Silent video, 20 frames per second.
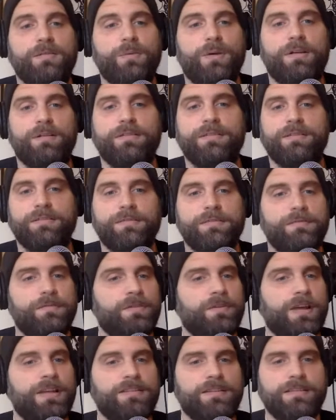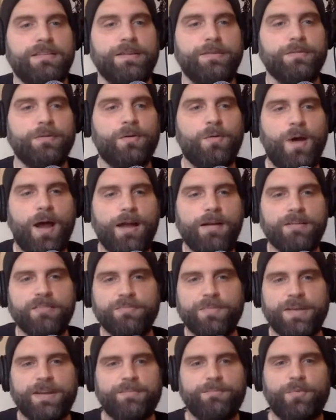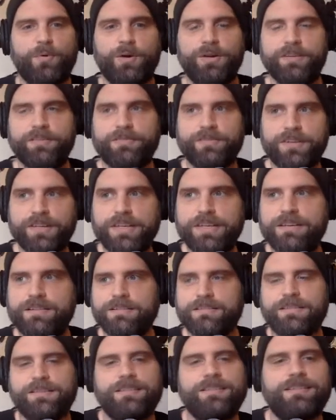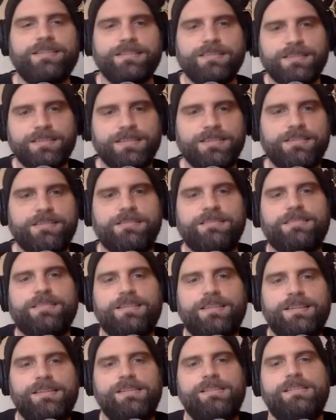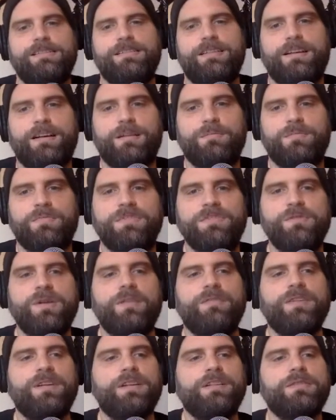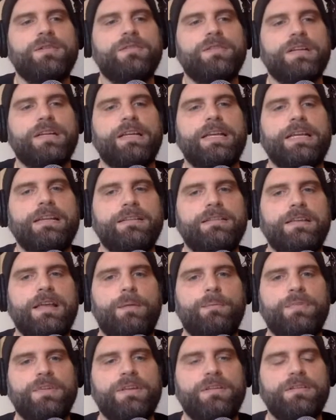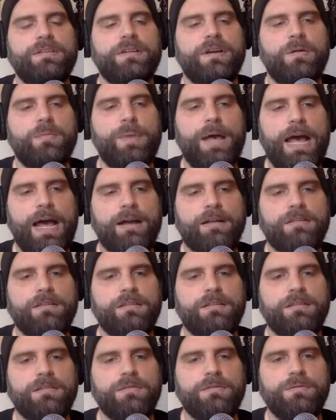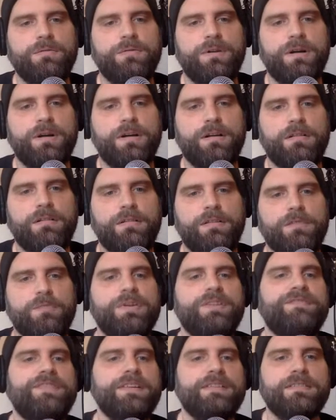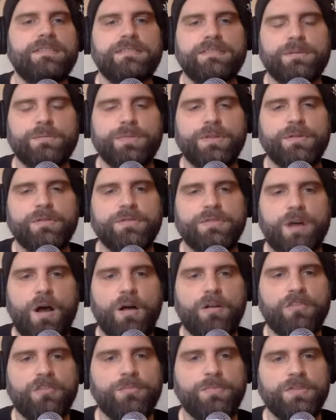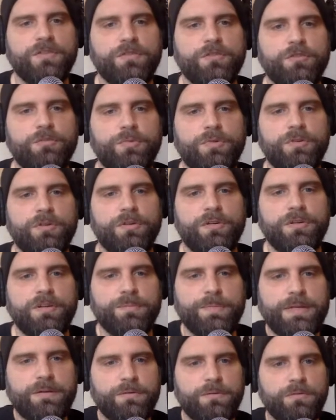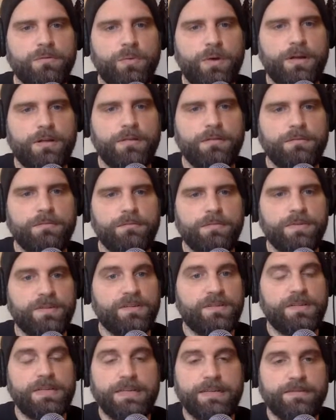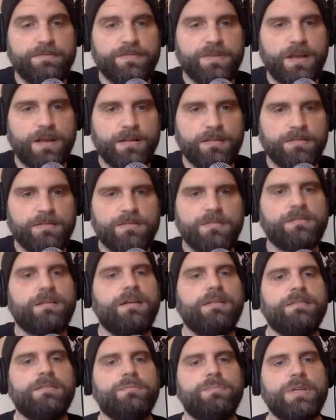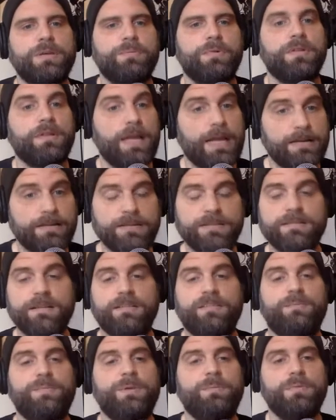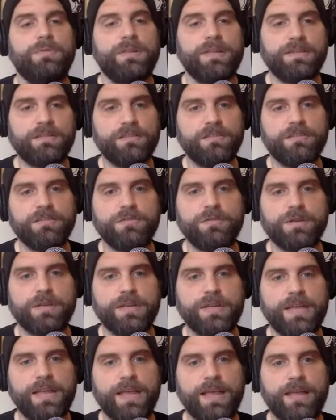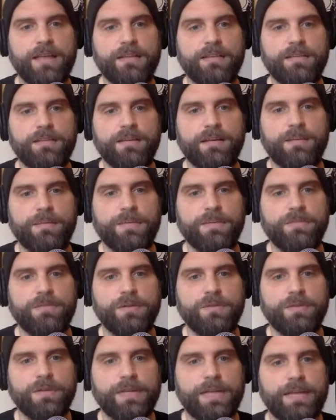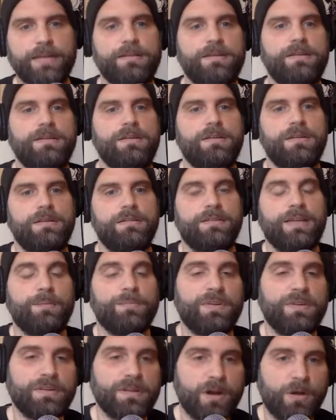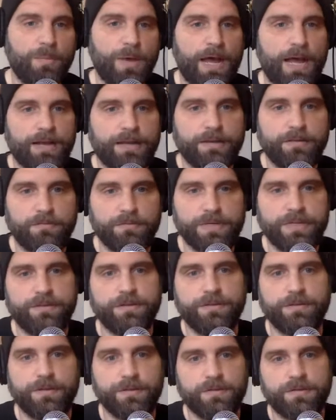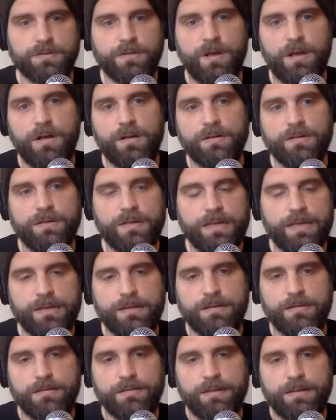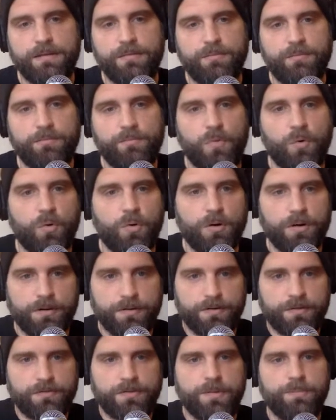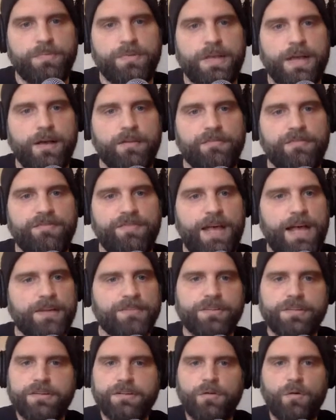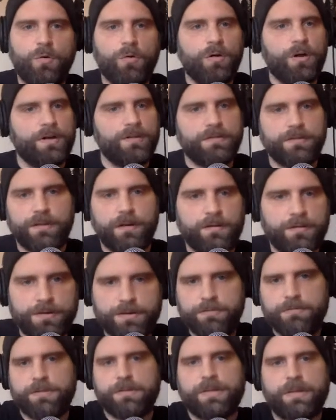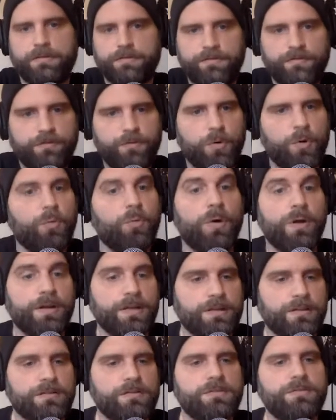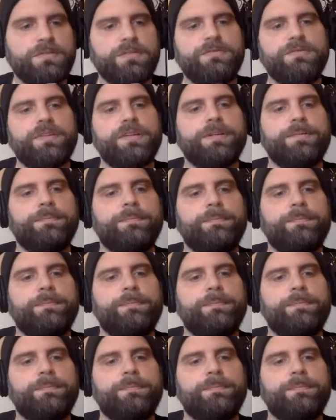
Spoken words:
well. It's Grace Cathedral Choir of Men and Boys for years and years and years. Do you ever get tempted to go back to revisit some of those songs from A Suitable Girl? I mean, it was well received. Tons and tons of people liked it. Tons of people listened to it. And I mean, do you ever get tempted to go back and redo those songs in a more stripped down fashion, or are you looking forward exclusively?